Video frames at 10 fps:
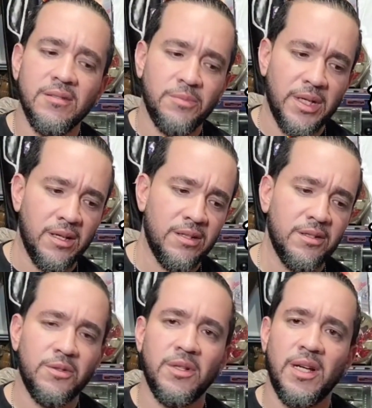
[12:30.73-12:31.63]
About
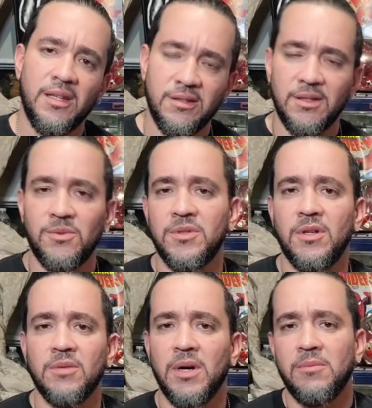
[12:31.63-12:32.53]
$103. That's what we're
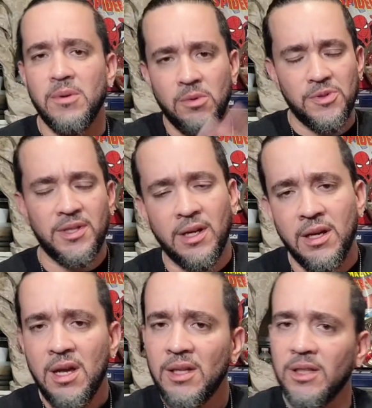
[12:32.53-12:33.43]
talking about. Remember what we say.
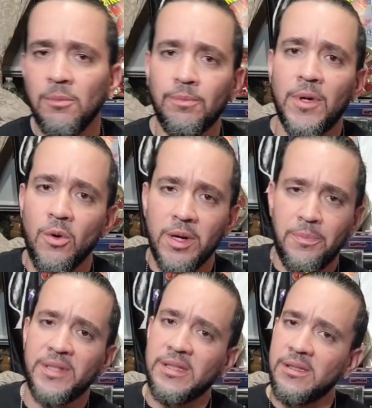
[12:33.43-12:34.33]
Some go into
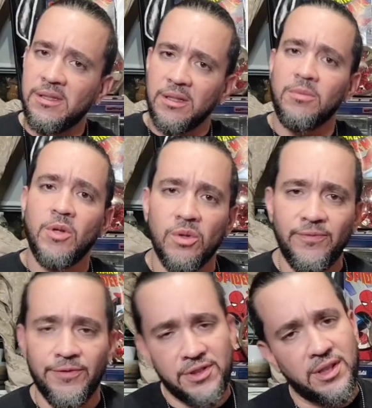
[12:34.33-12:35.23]
PC, some go
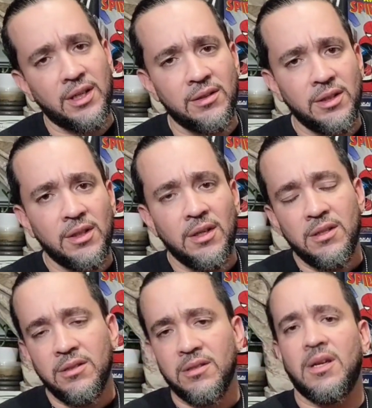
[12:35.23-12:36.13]
for sale.
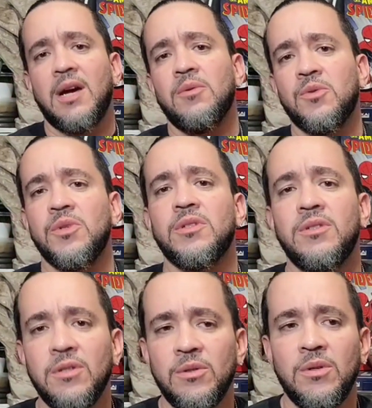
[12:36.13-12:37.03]
You decide which ones you
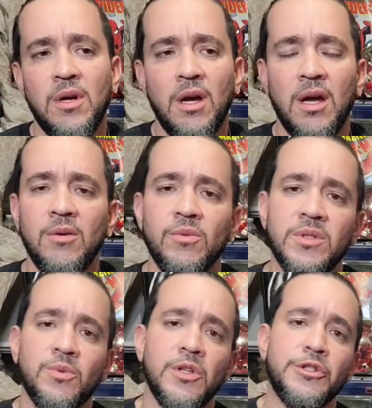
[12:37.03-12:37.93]
do and
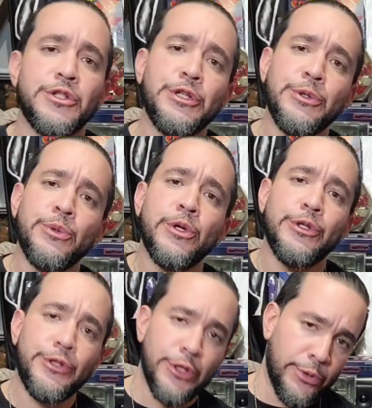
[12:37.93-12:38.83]
which ones you
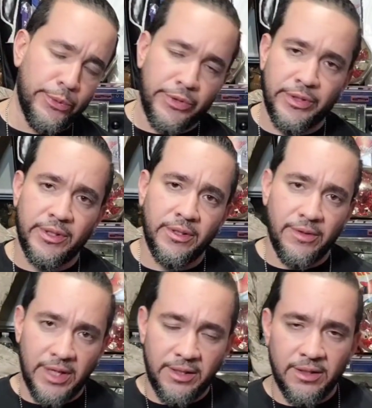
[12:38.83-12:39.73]
don't. All
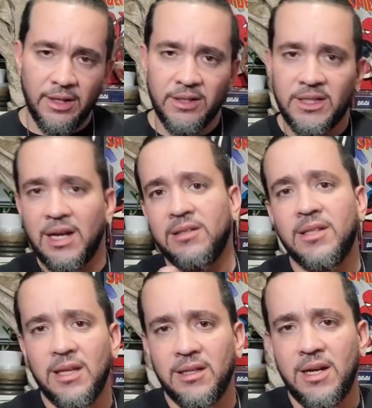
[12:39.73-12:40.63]
right. Shout out to
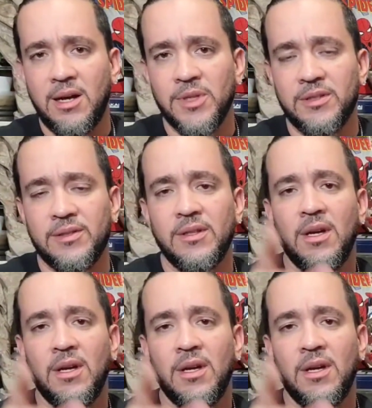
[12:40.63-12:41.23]
Kent Comics.